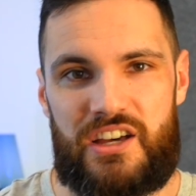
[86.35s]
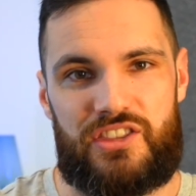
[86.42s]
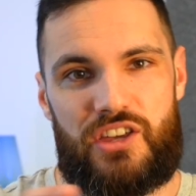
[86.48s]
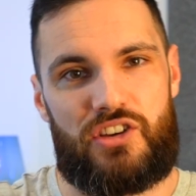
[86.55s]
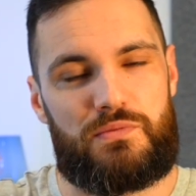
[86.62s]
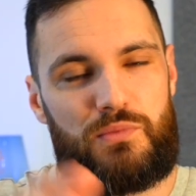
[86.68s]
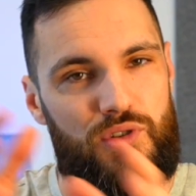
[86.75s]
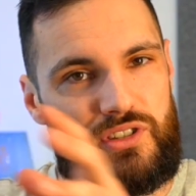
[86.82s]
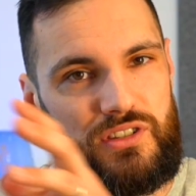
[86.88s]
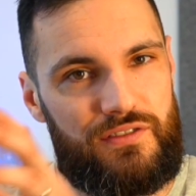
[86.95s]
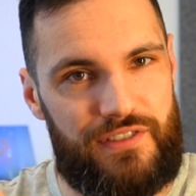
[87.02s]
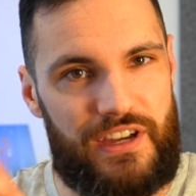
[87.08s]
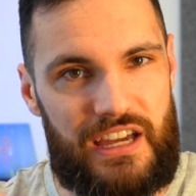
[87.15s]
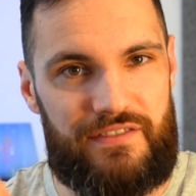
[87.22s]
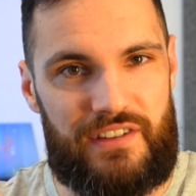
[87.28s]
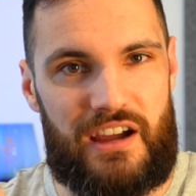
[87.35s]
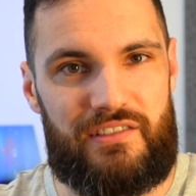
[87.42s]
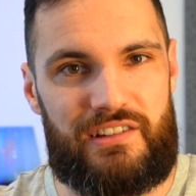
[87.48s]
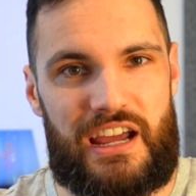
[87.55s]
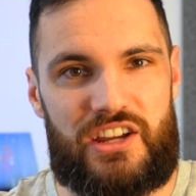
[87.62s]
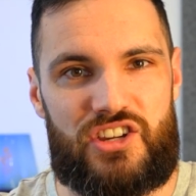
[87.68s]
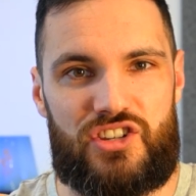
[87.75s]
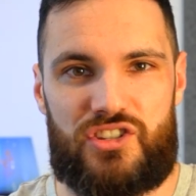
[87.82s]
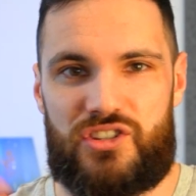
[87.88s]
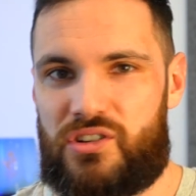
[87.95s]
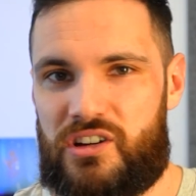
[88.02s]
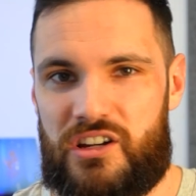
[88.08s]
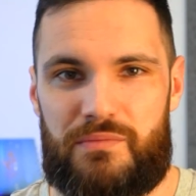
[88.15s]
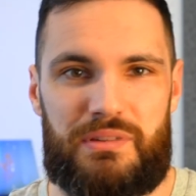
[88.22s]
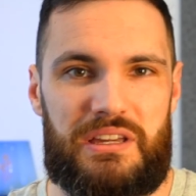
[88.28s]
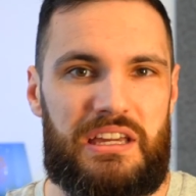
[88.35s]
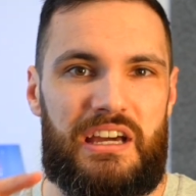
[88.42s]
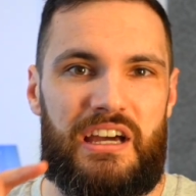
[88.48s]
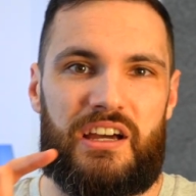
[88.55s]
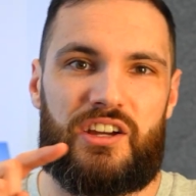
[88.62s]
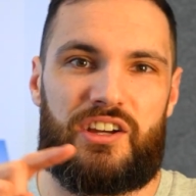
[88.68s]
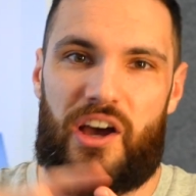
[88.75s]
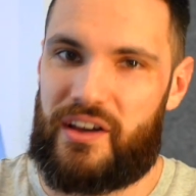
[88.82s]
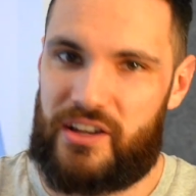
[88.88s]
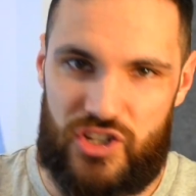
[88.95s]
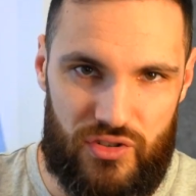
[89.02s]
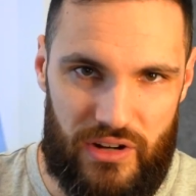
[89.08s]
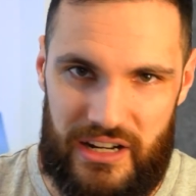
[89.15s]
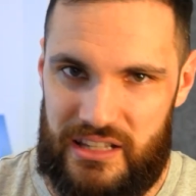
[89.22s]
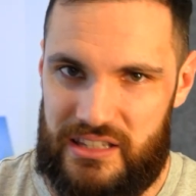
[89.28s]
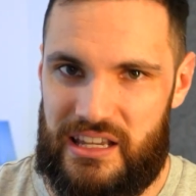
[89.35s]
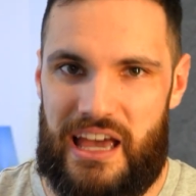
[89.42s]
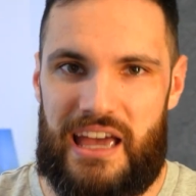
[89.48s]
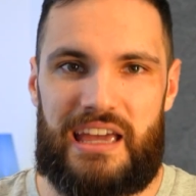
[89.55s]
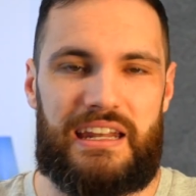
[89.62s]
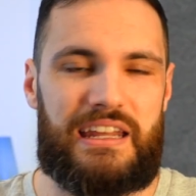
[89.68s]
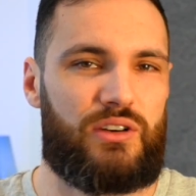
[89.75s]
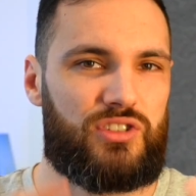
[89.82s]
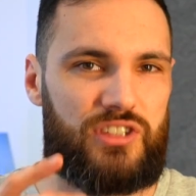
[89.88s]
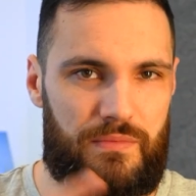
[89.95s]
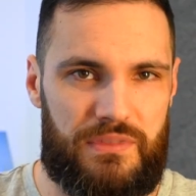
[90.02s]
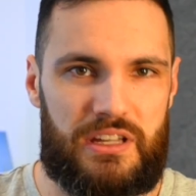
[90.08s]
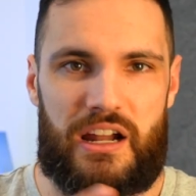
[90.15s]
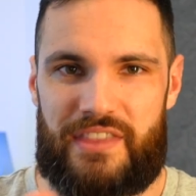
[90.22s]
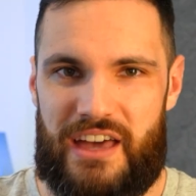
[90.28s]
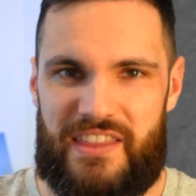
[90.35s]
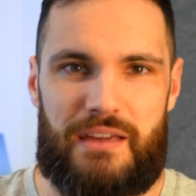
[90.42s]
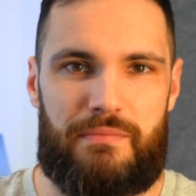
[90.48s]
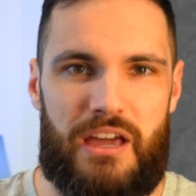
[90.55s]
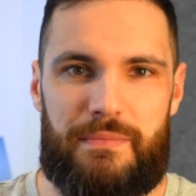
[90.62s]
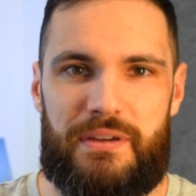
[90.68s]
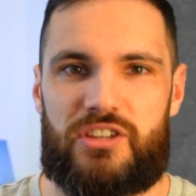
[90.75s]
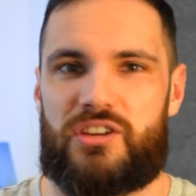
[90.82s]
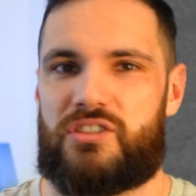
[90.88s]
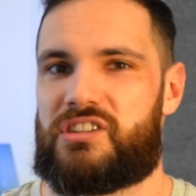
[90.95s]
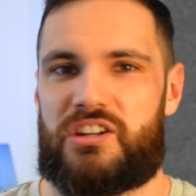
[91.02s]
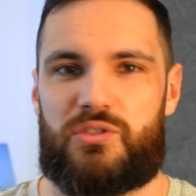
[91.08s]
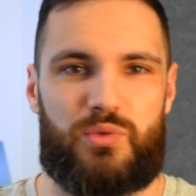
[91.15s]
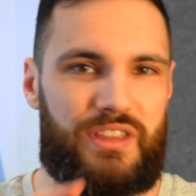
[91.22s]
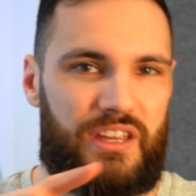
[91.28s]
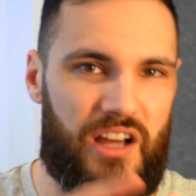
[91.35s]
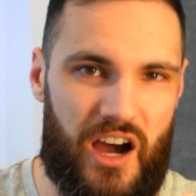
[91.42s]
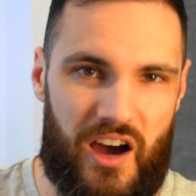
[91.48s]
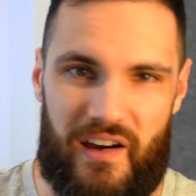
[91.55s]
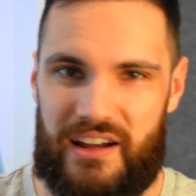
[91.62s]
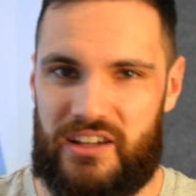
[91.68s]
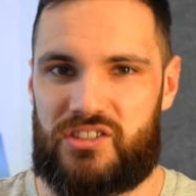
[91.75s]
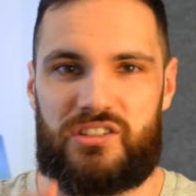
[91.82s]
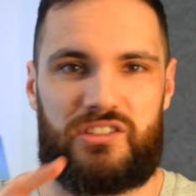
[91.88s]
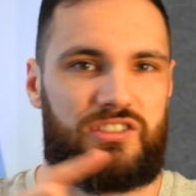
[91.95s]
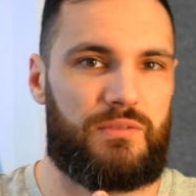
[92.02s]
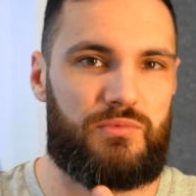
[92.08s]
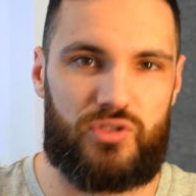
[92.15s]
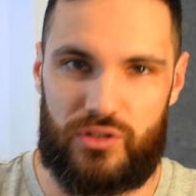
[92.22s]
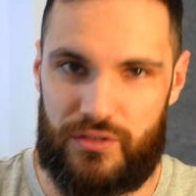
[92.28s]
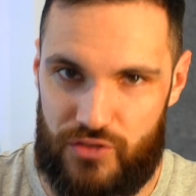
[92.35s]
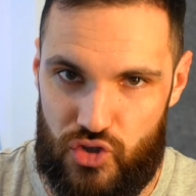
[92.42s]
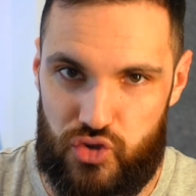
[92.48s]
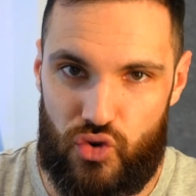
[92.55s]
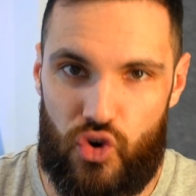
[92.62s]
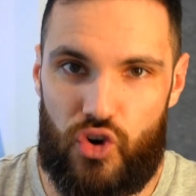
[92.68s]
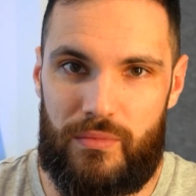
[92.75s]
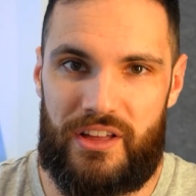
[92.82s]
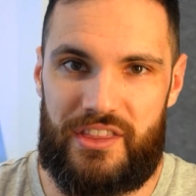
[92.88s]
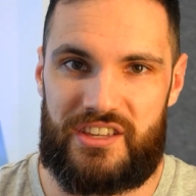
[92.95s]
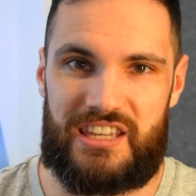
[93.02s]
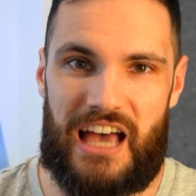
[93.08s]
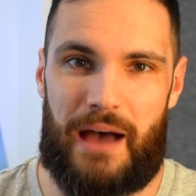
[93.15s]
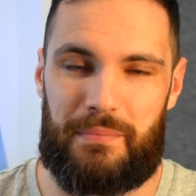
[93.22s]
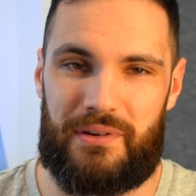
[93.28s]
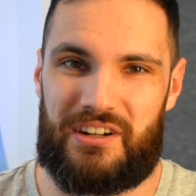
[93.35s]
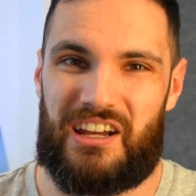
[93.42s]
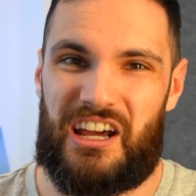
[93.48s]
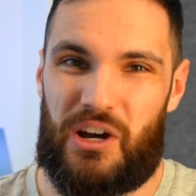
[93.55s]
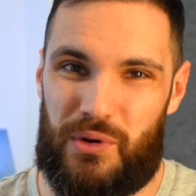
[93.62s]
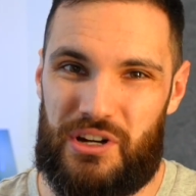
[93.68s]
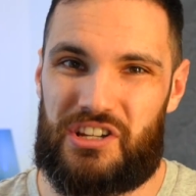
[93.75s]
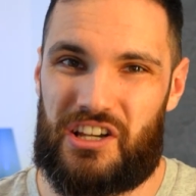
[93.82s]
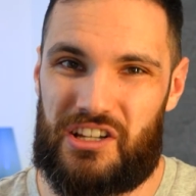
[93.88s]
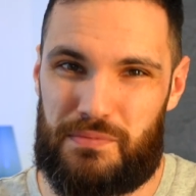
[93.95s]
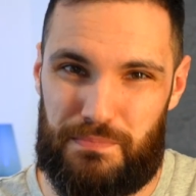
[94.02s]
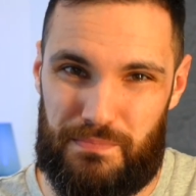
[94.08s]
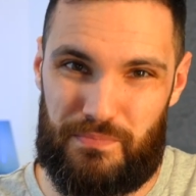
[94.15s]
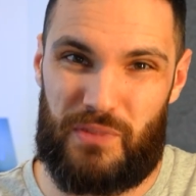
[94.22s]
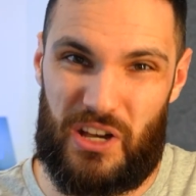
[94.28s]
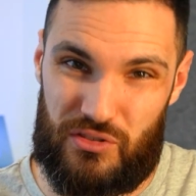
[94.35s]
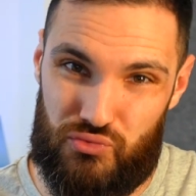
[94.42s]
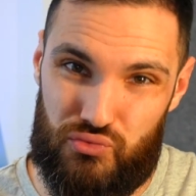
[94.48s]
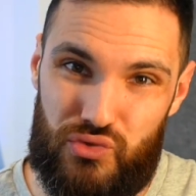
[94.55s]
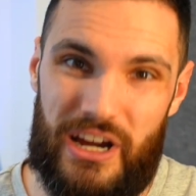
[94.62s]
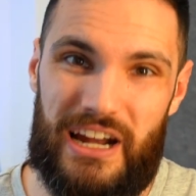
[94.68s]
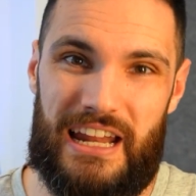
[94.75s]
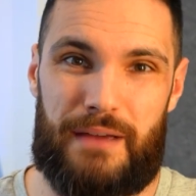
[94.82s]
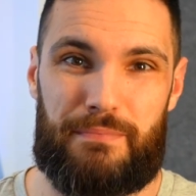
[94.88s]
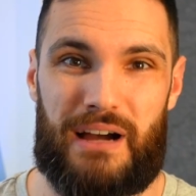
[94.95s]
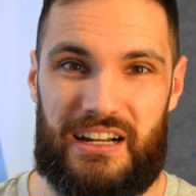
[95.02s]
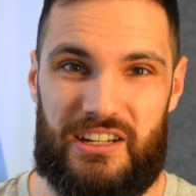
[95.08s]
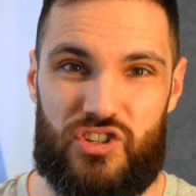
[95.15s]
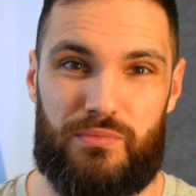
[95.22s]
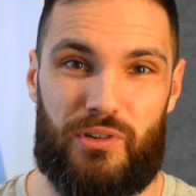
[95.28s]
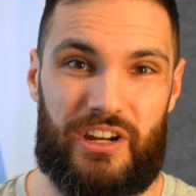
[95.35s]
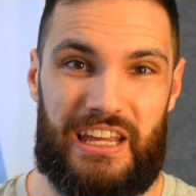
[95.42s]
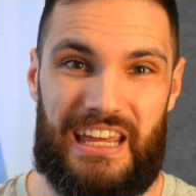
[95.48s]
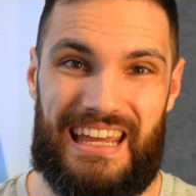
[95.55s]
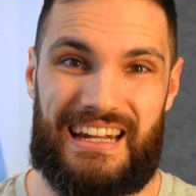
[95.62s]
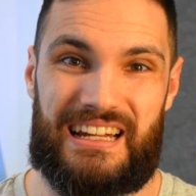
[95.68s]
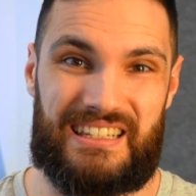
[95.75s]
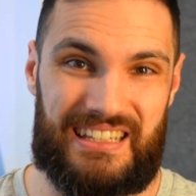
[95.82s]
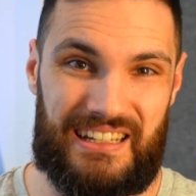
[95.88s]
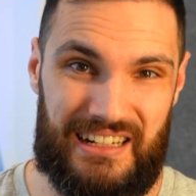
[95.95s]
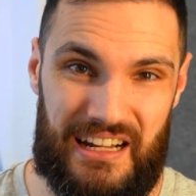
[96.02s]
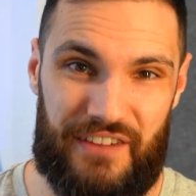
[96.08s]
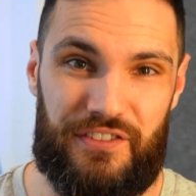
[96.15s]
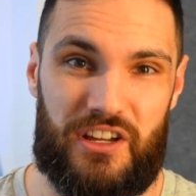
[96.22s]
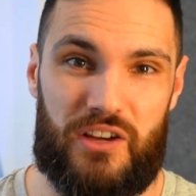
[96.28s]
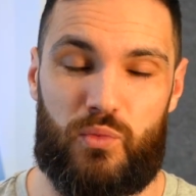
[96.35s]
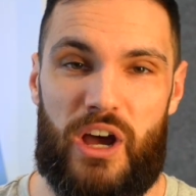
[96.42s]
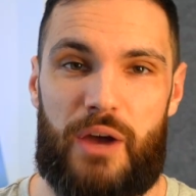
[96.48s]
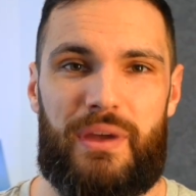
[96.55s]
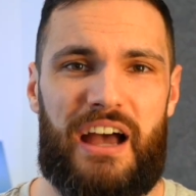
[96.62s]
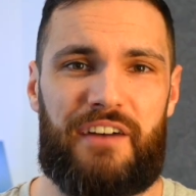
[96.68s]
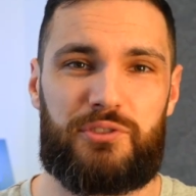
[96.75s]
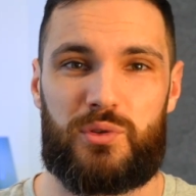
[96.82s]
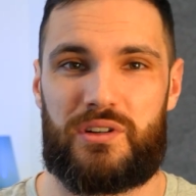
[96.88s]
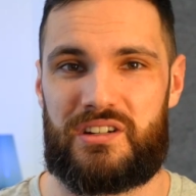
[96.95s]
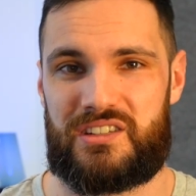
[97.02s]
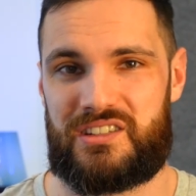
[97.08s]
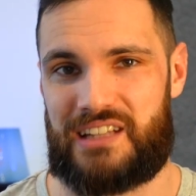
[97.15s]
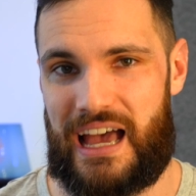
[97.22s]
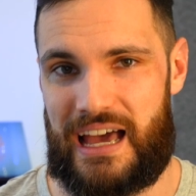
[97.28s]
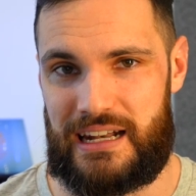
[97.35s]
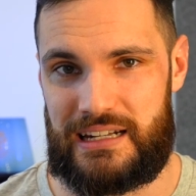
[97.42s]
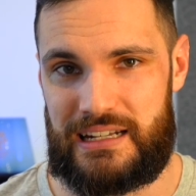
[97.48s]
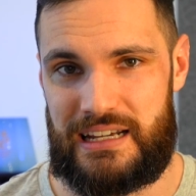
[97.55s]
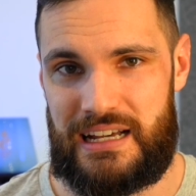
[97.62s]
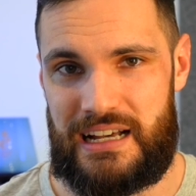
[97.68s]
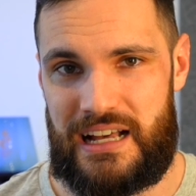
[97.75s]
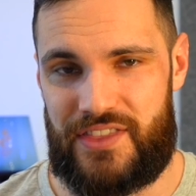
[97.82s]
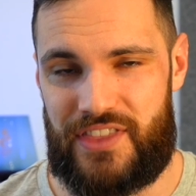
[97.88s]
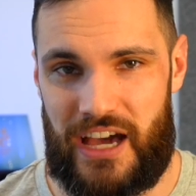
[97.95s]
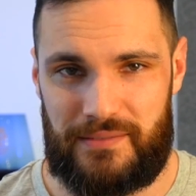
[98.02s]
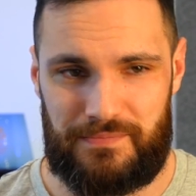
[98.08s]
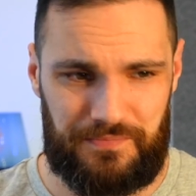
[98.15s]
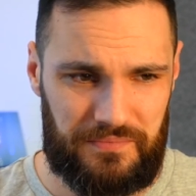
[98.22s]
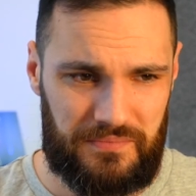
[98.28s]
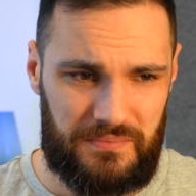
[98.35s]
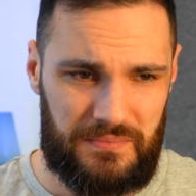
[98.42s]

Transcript: Those more severe variations, you're gonna be going straight into A&E or something like that. They may be associated with a car accident, some sort of trauma that's happened, which has, has really impacted your body in a significant way. We have to understand that